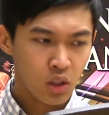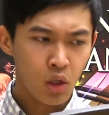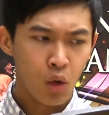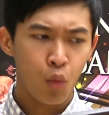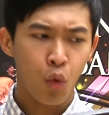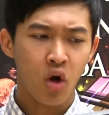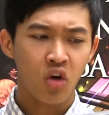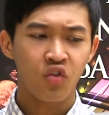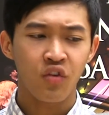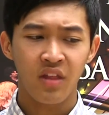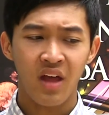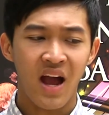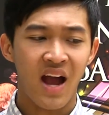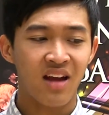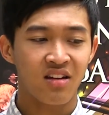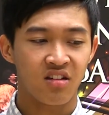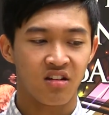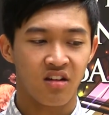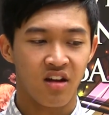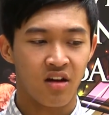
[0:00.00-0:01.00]
Watch for the
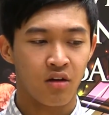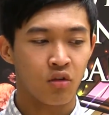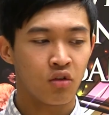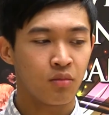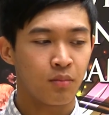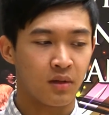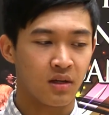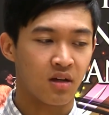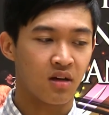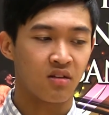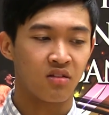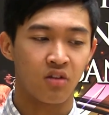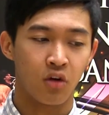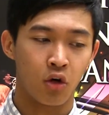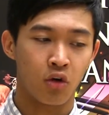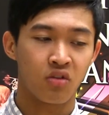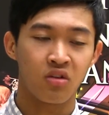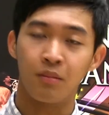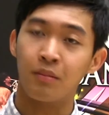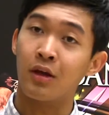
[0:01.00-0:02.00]
accidentals, because there are
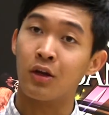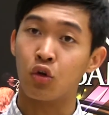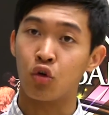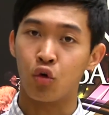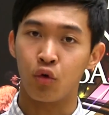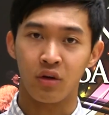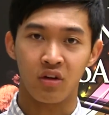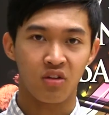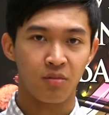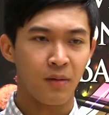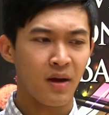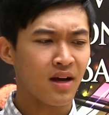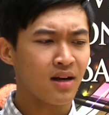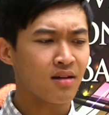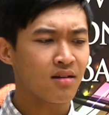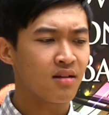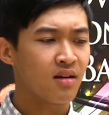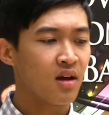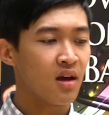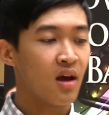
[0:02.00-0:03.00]
some that you don't
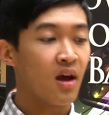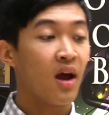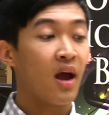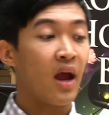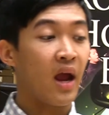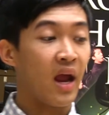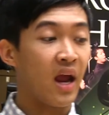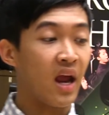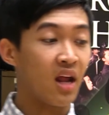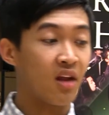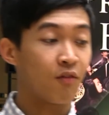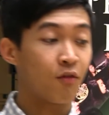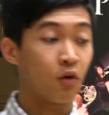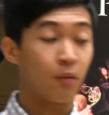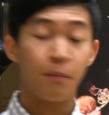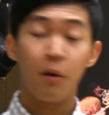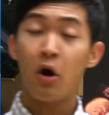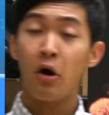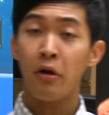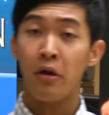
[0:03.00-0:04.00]
expect. And for
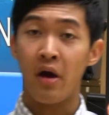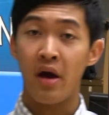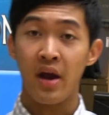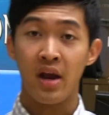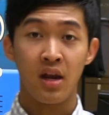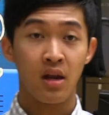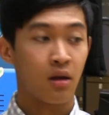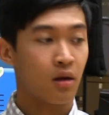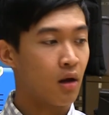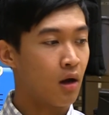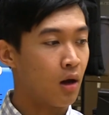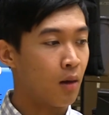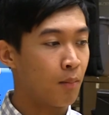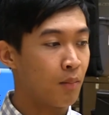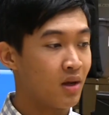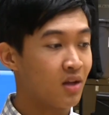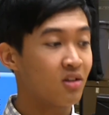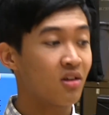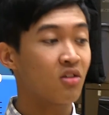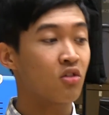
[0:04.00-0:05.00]
bar 9,
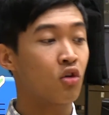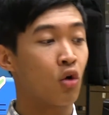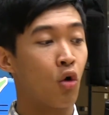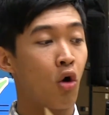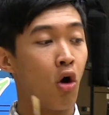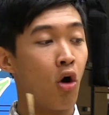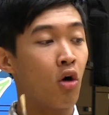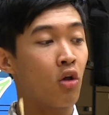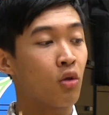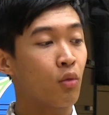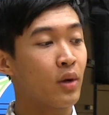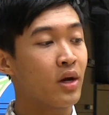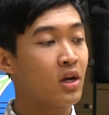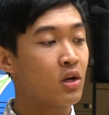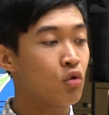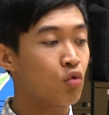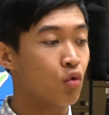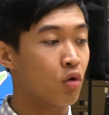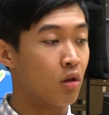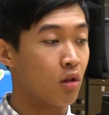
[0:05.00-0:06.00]
it does go all the way
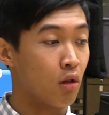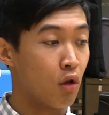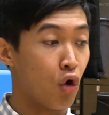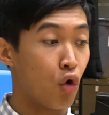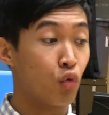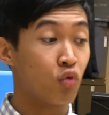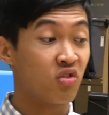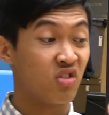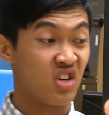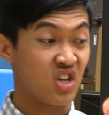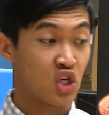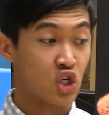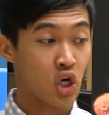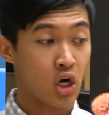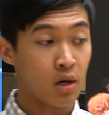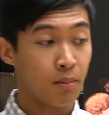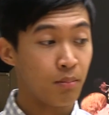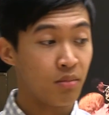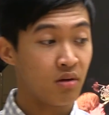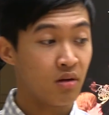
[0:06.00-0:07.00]
to a low C
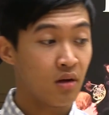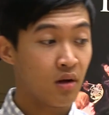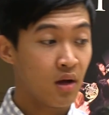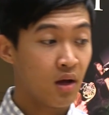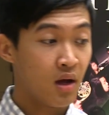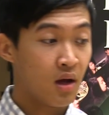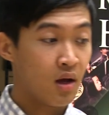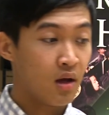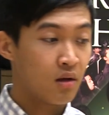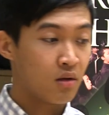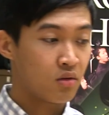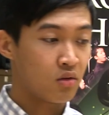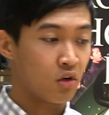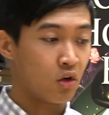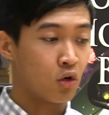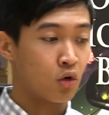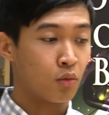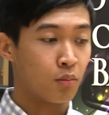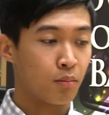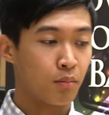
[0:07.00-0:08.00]
sharp.
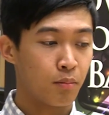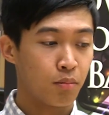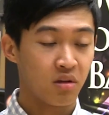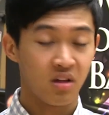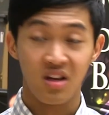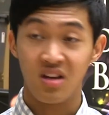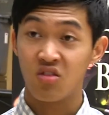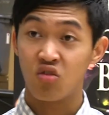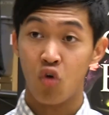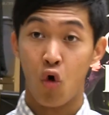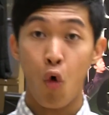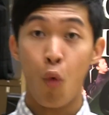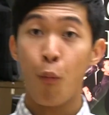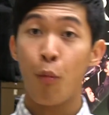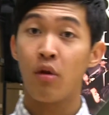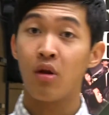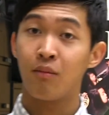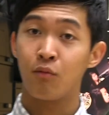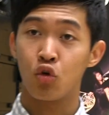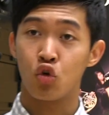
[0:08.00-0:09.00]
So please
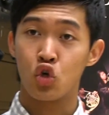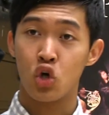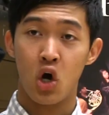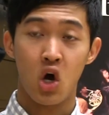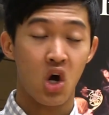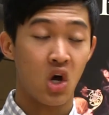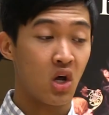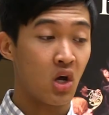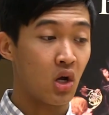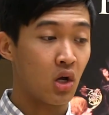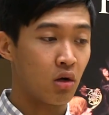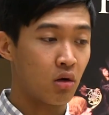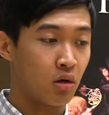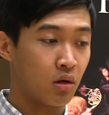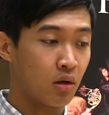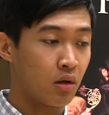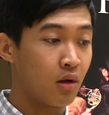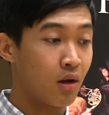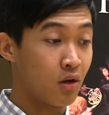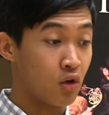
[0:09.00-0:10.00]
open up your jaw
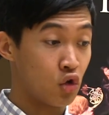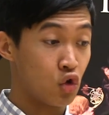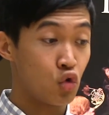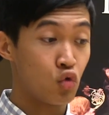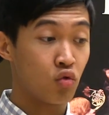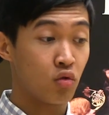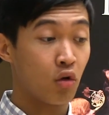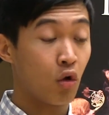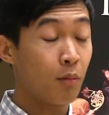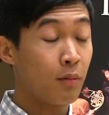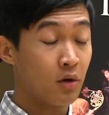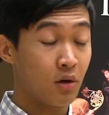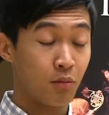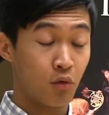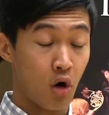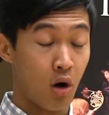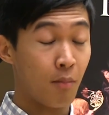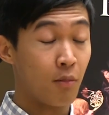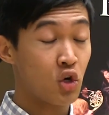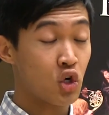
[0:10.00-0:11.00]
open up
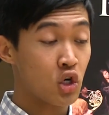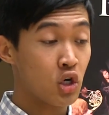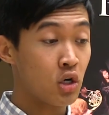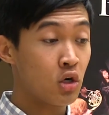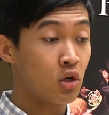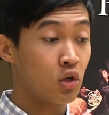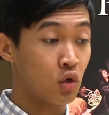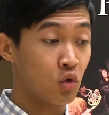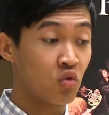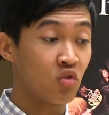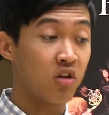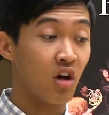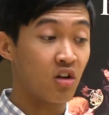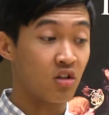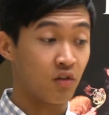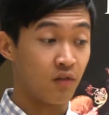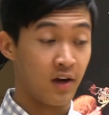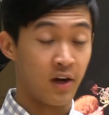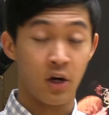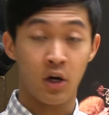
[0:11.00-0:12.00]
your embouchure, use lots
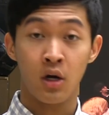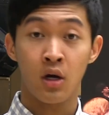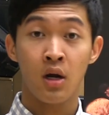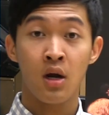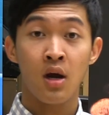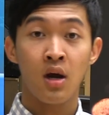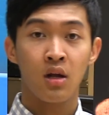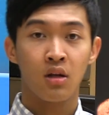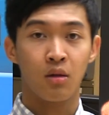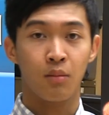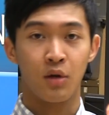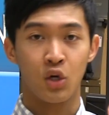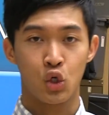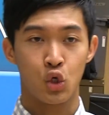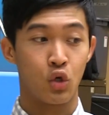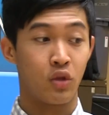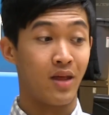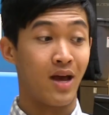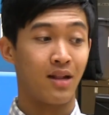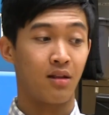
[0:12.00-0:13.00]
of air to make sure
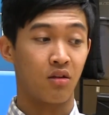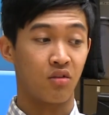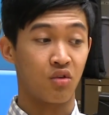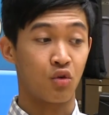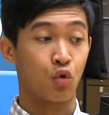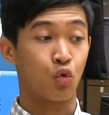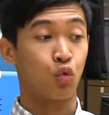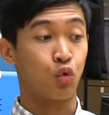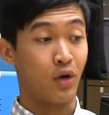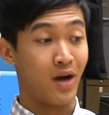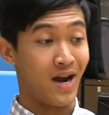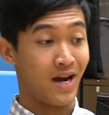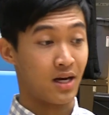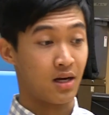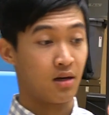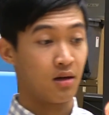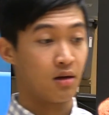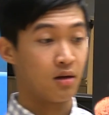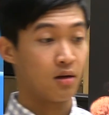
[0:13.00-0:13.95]
that doesn't crack.